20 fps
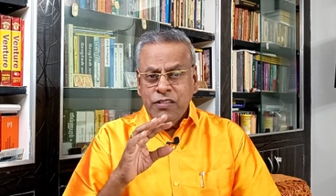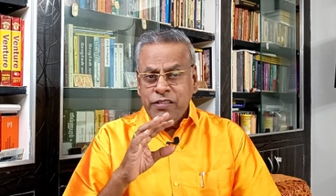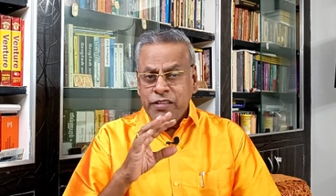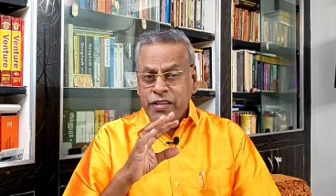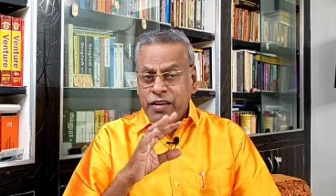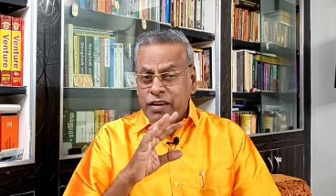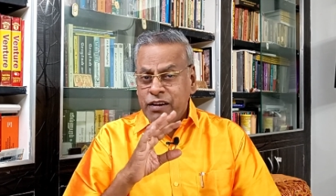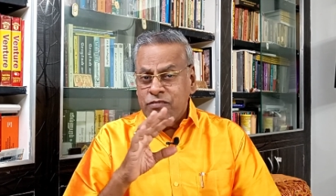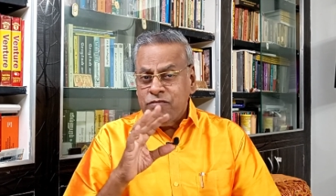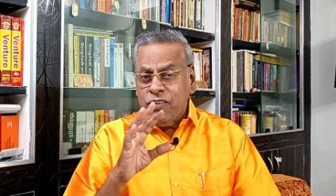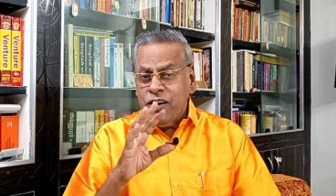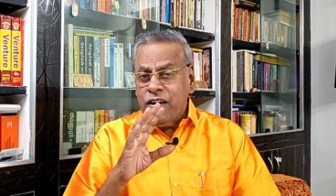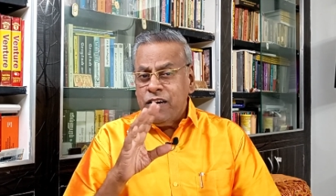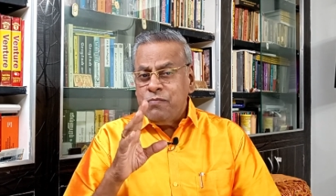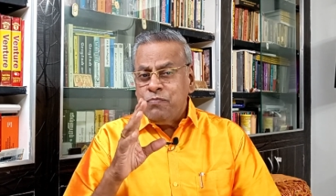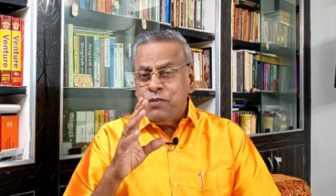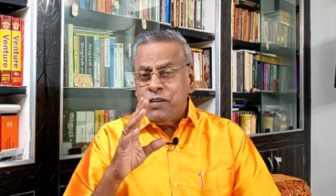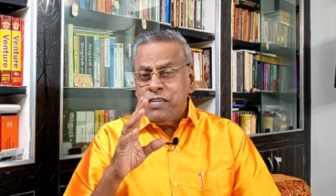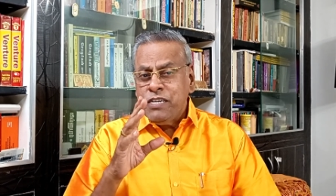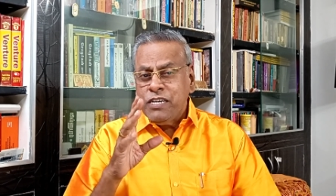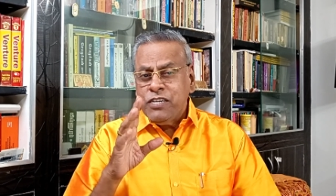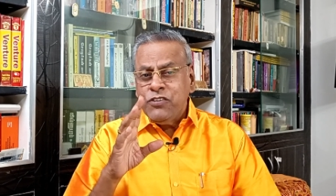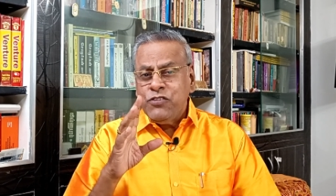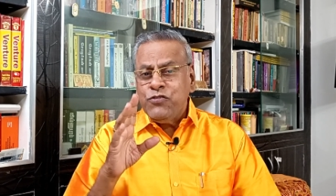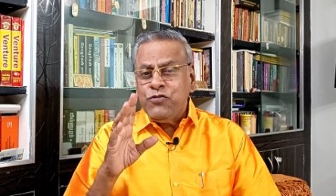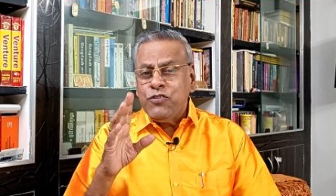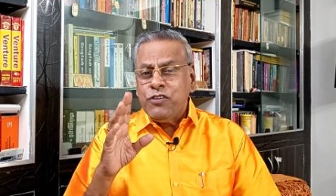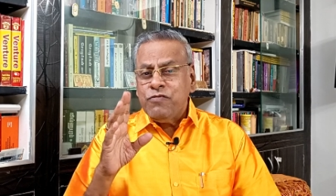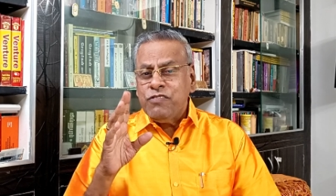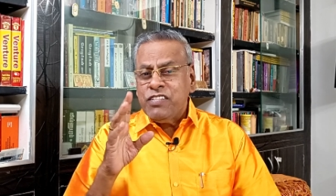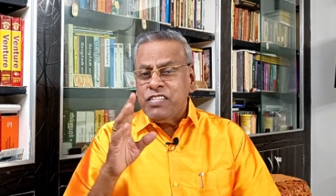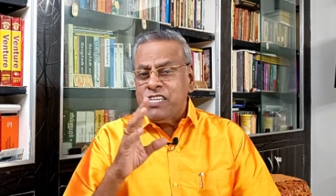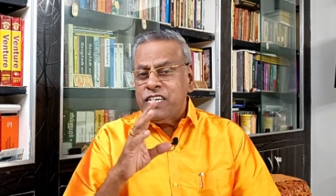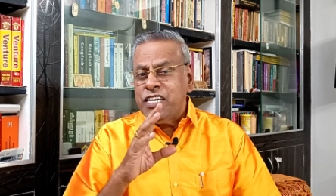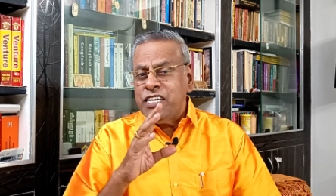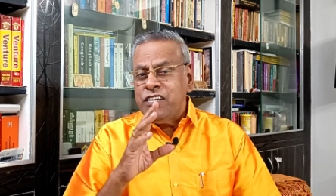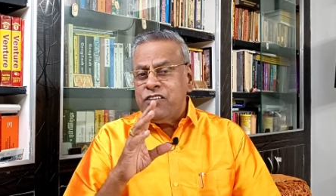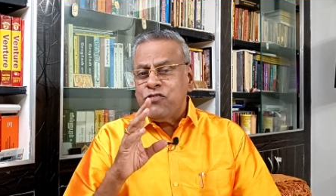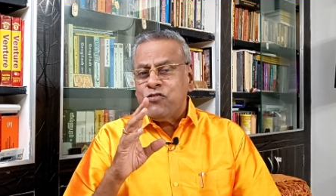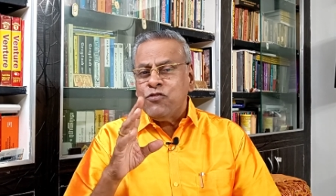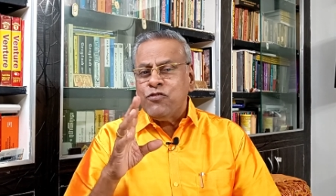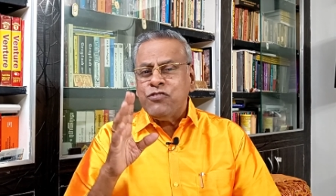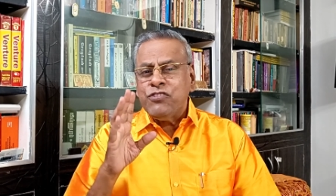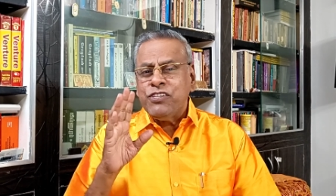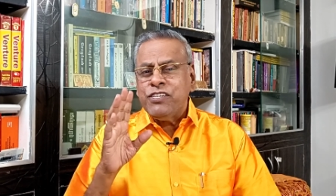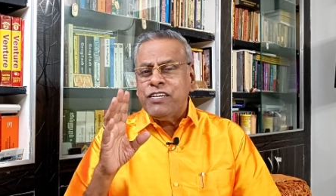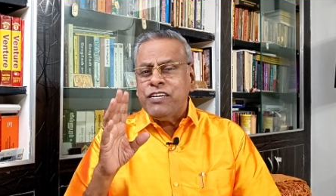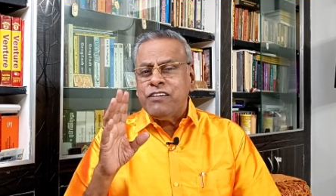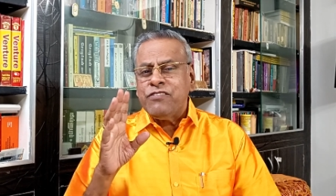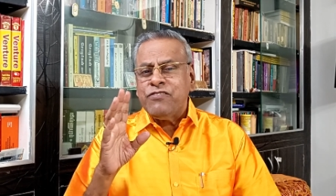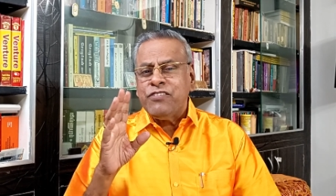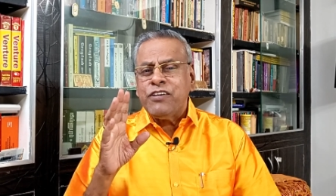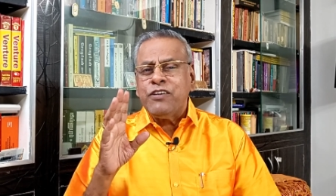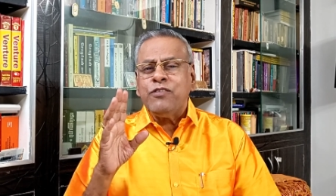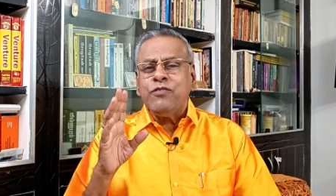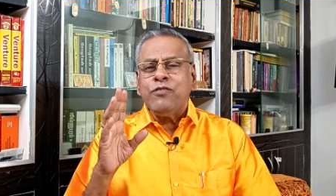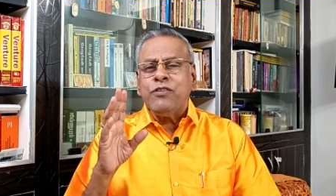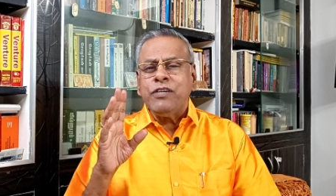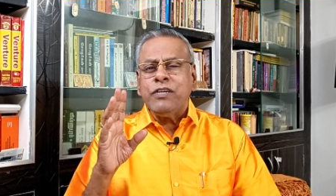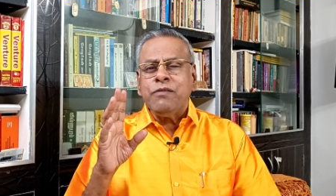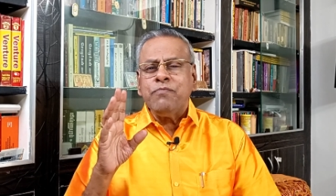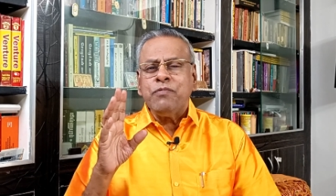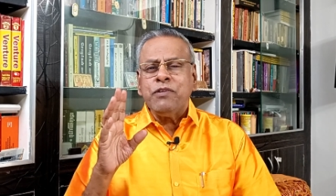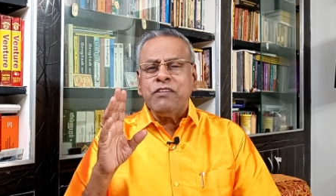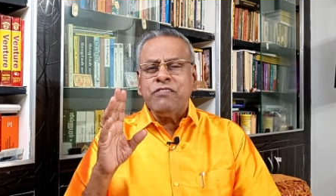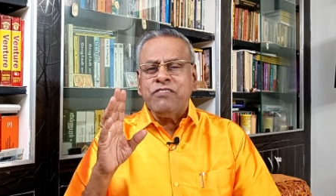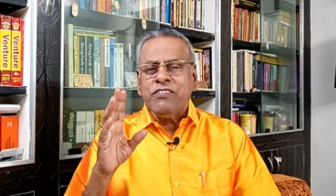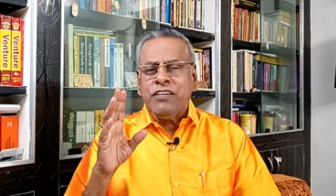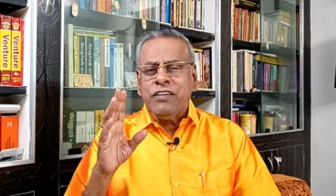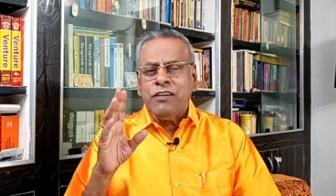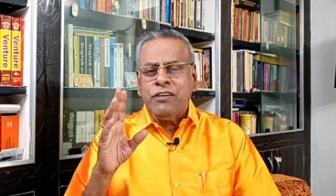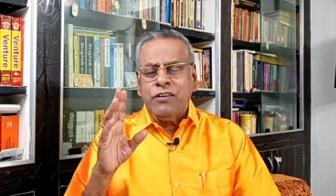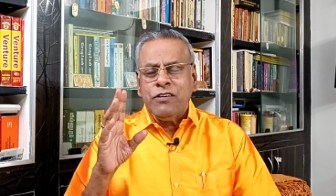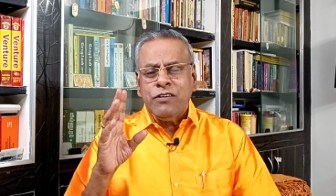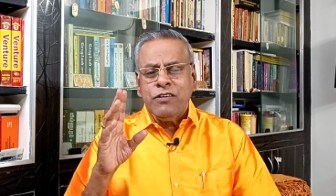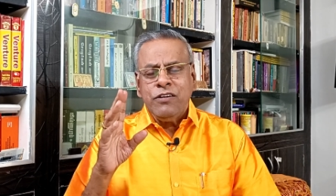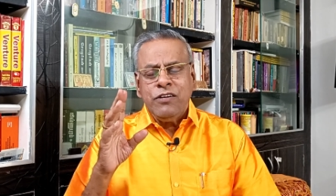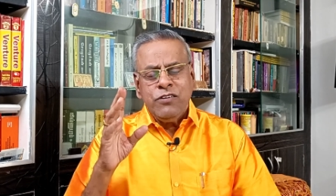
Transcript: They have not been insured with any social security pension.